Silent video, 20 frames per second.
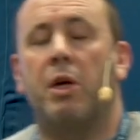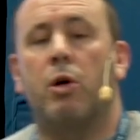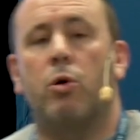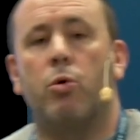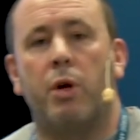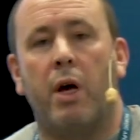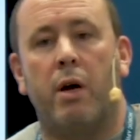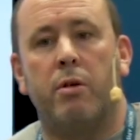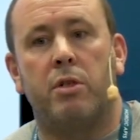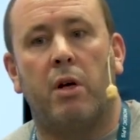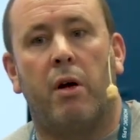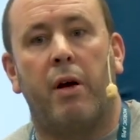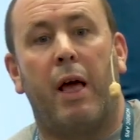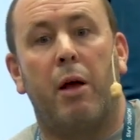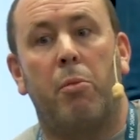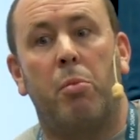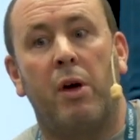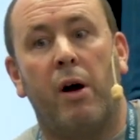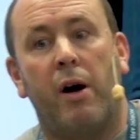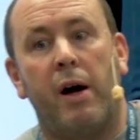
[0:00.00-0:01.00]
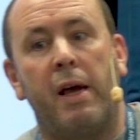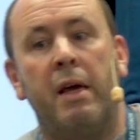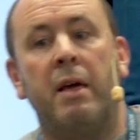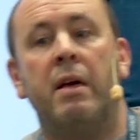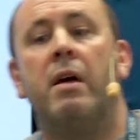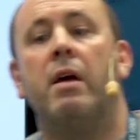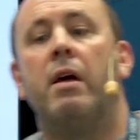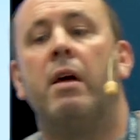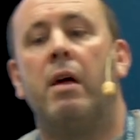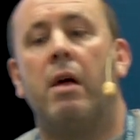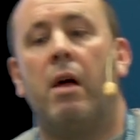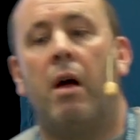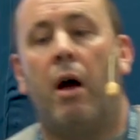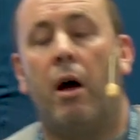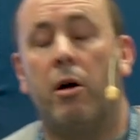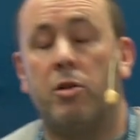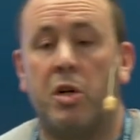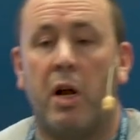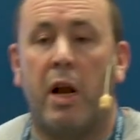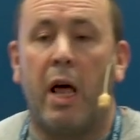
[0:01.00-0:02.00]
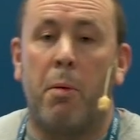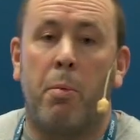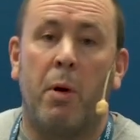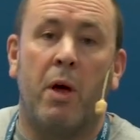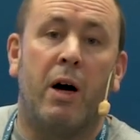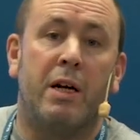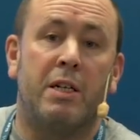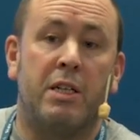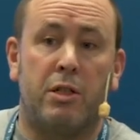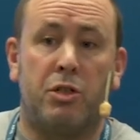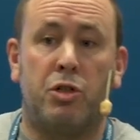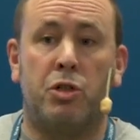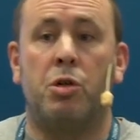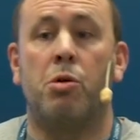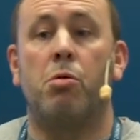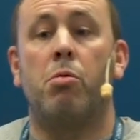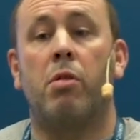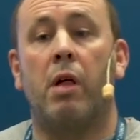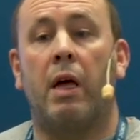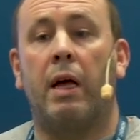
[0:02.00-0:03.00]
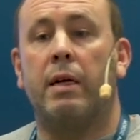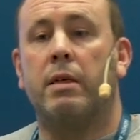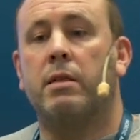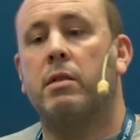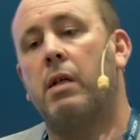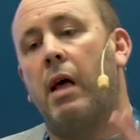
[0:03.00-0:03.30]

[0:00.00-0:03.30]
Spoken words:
called Ozone API. Ozone API does 2 things.